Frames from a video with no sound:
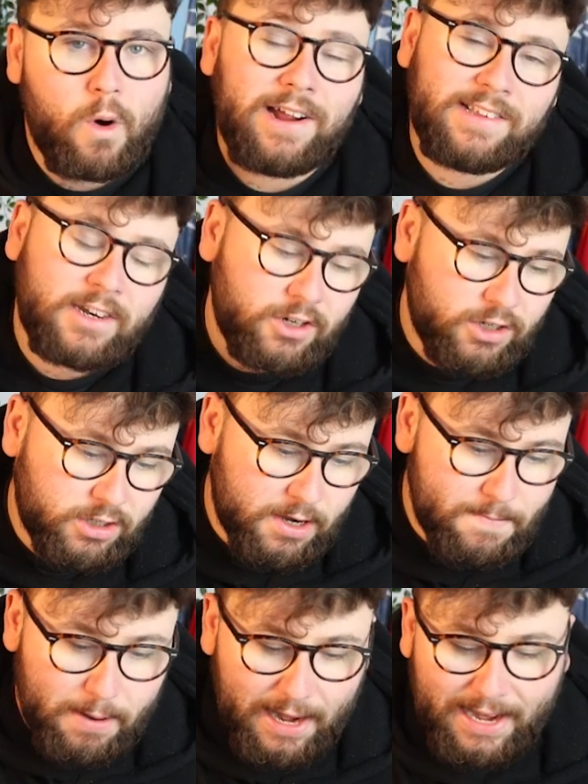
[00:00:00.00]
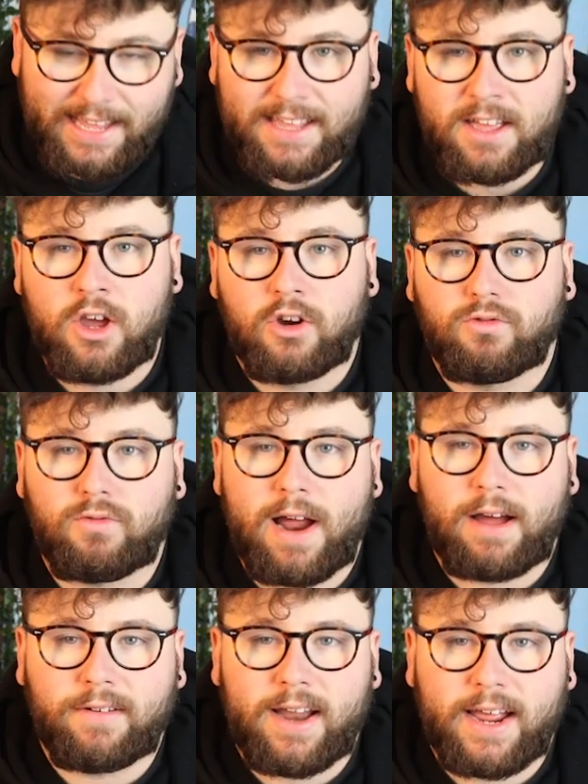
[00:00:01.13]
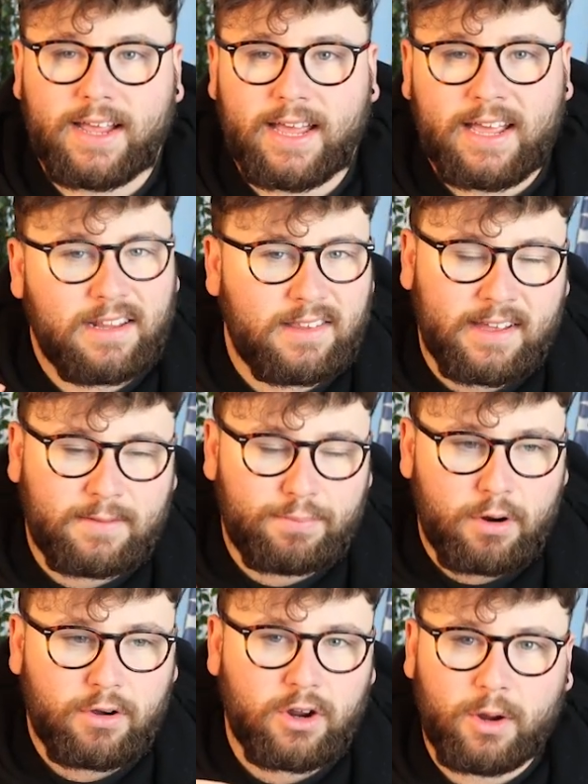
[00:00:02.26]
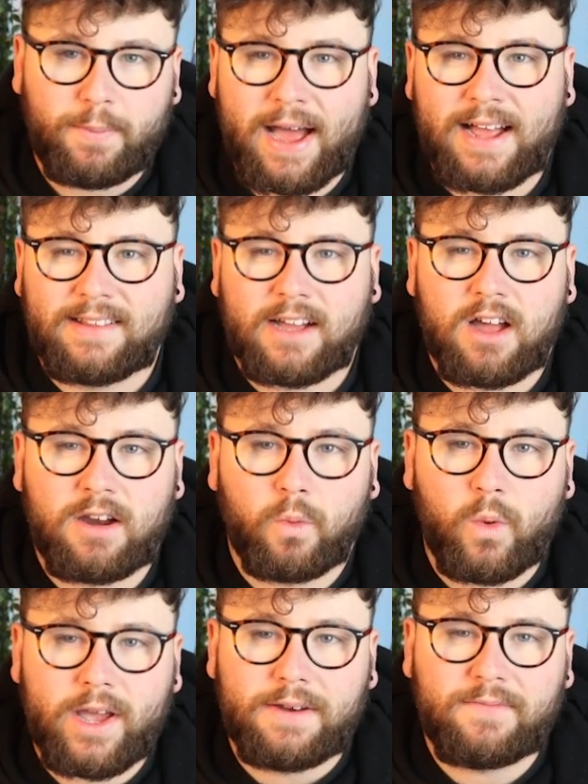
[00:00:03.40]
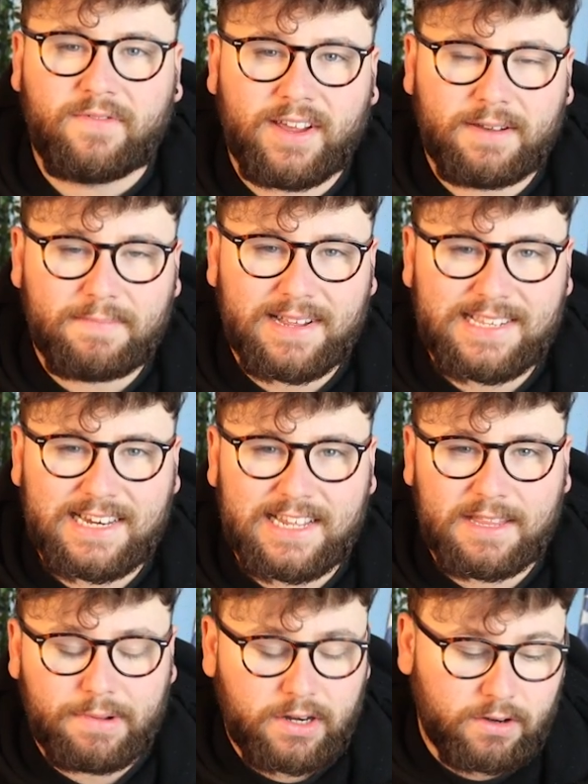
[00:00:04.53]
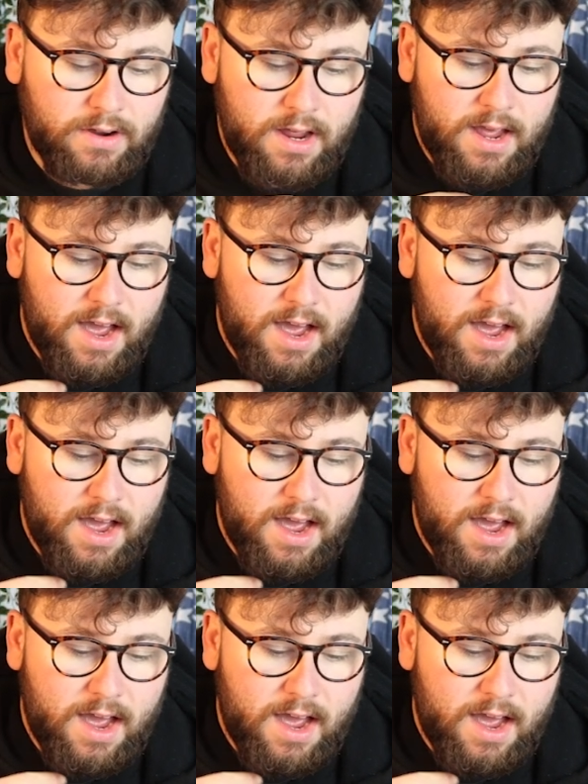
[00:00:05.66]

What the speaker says: Why is it not just a complete round neck? It's broken up. It has that kind of weird thing missing in the middle.